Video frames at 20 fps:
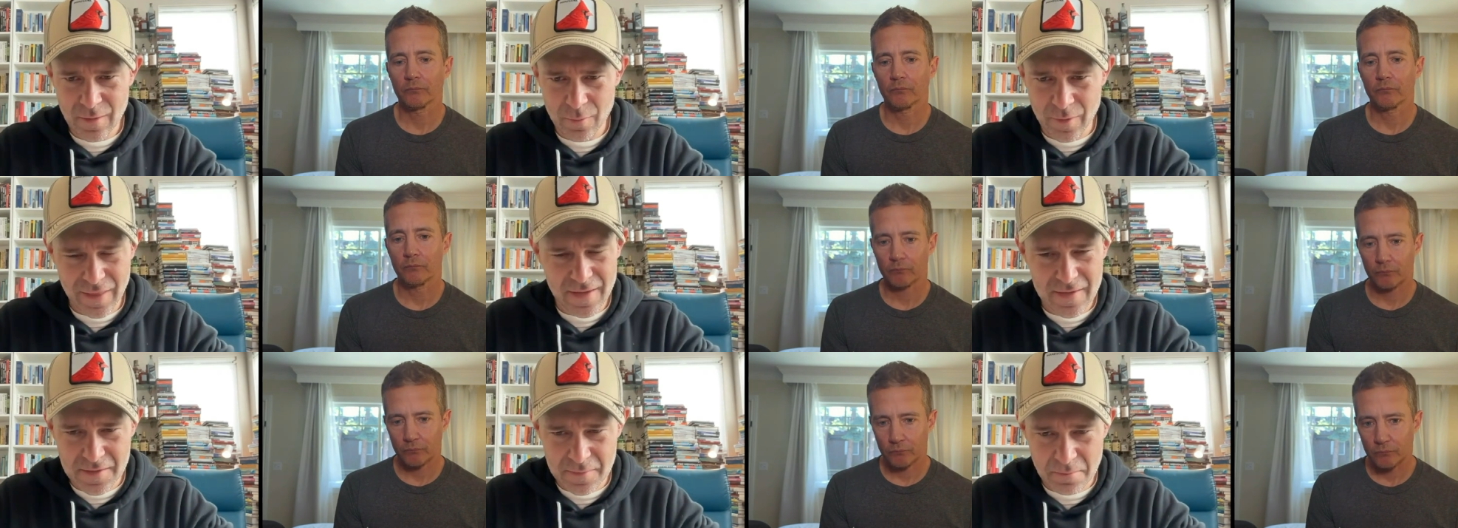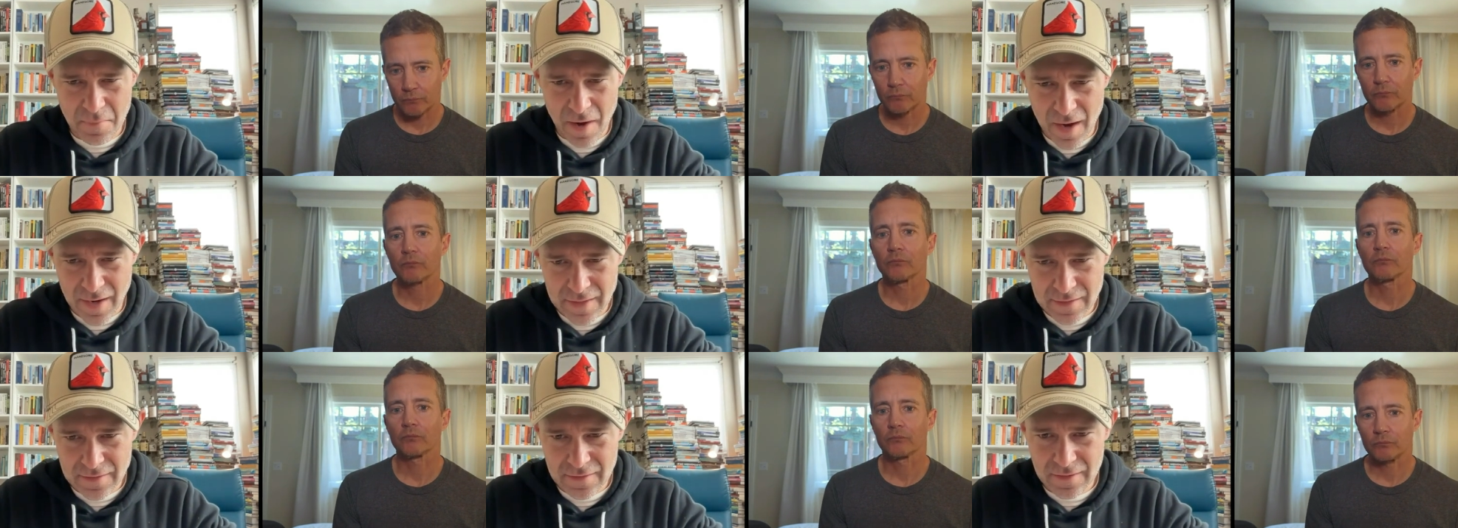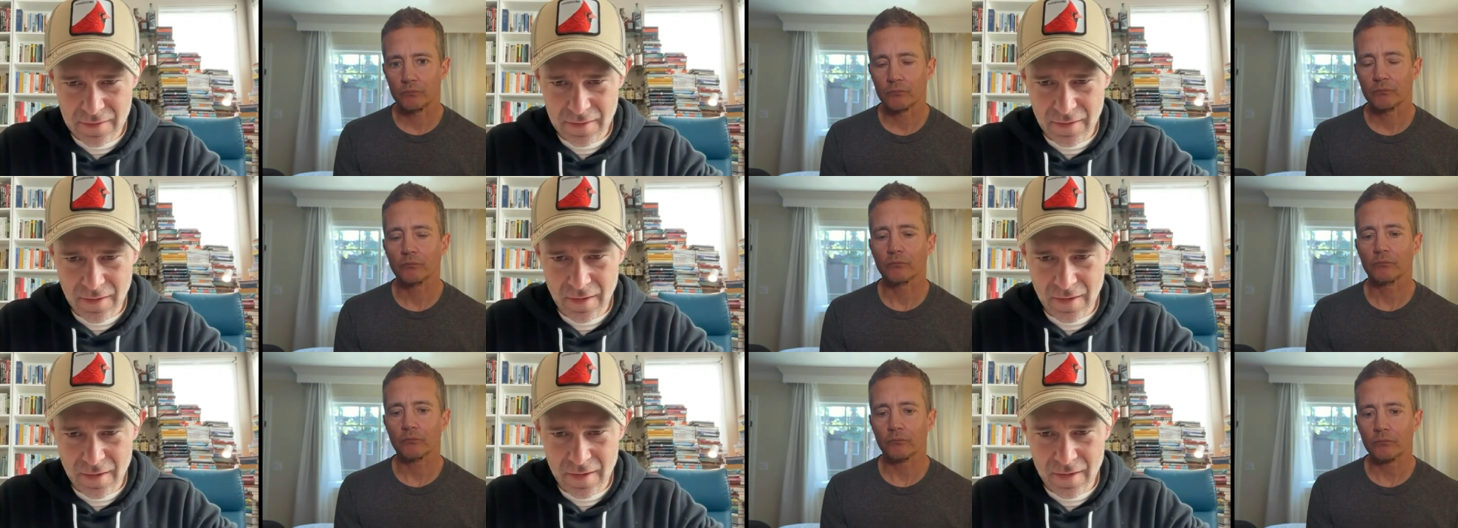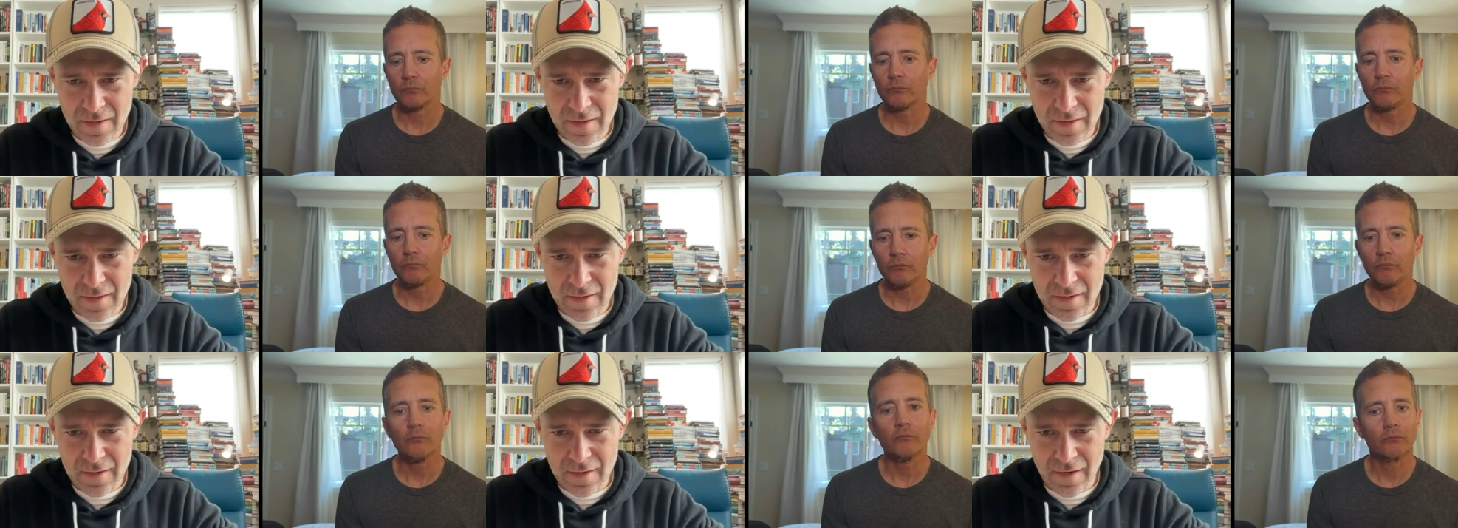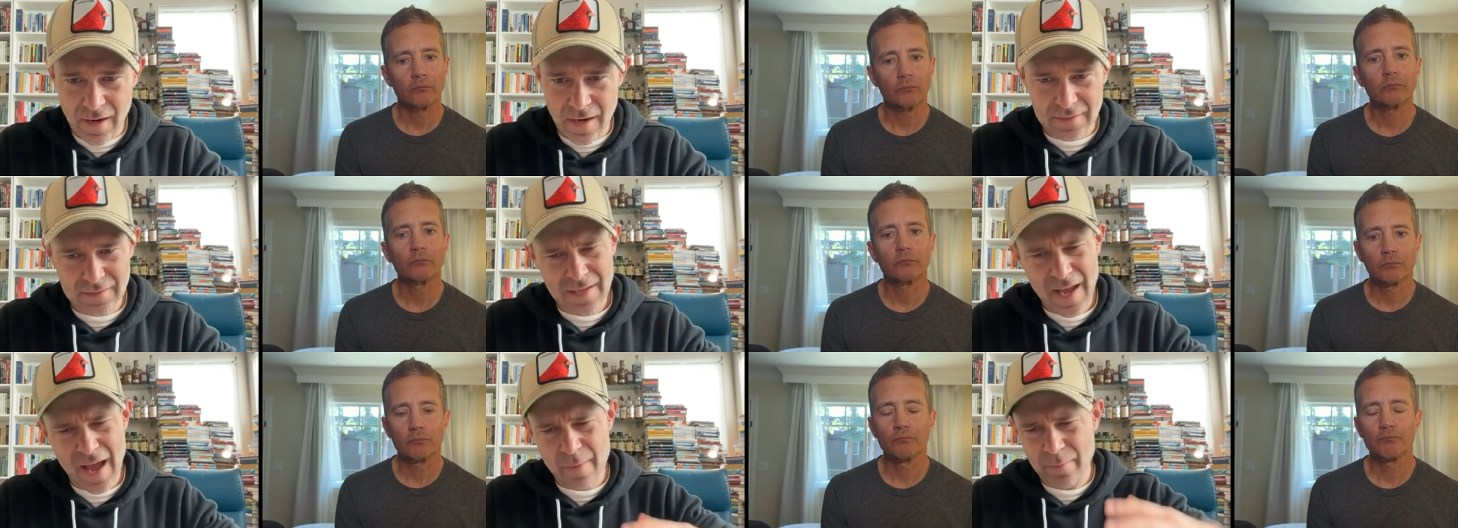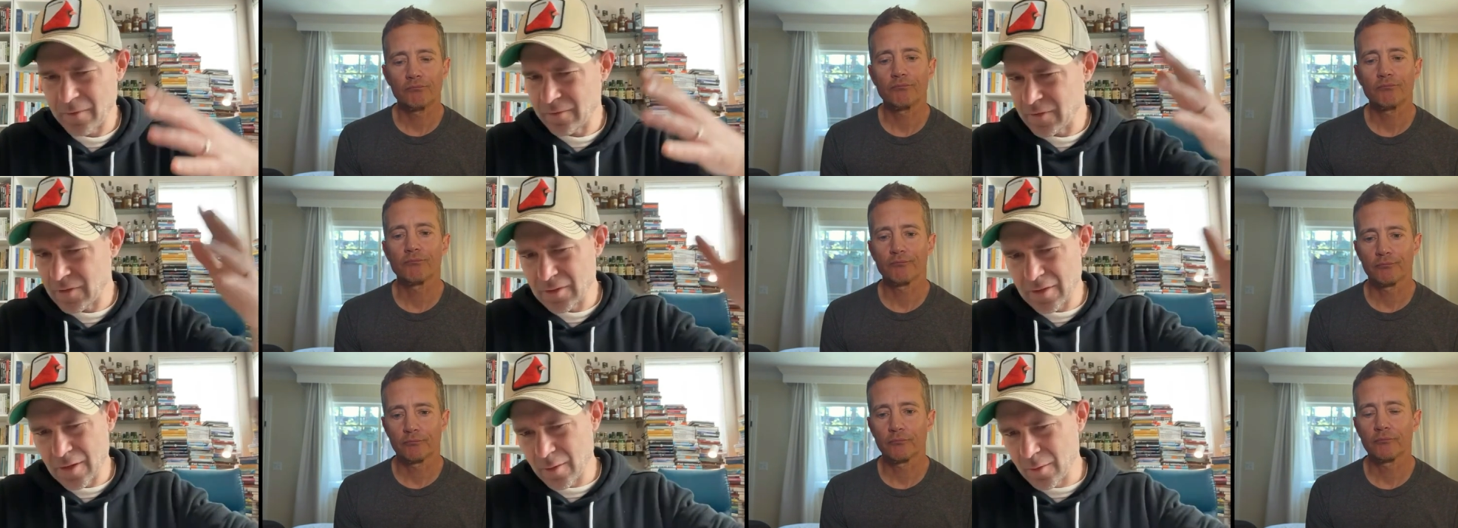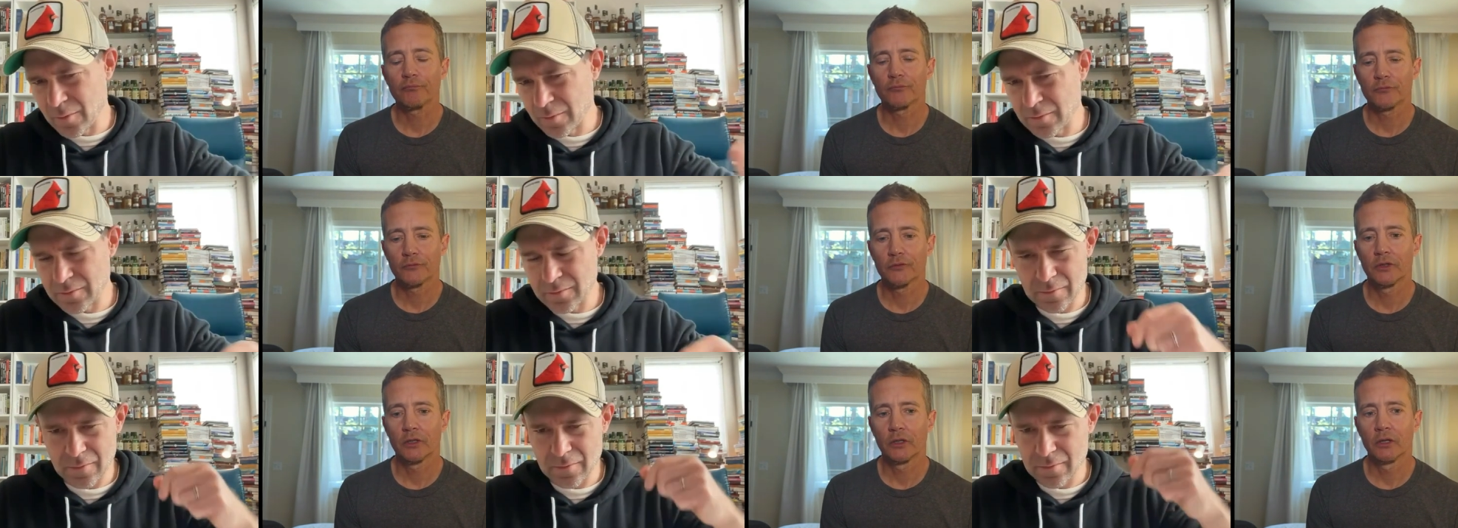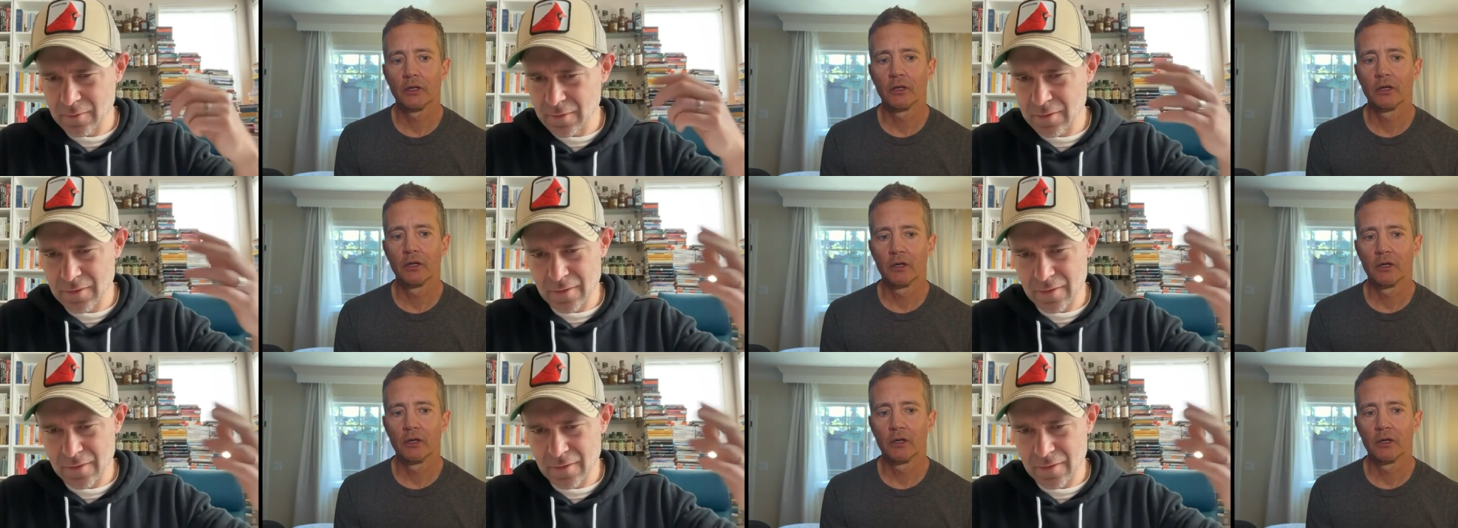Speaker 1: with his mind, on top of, you know,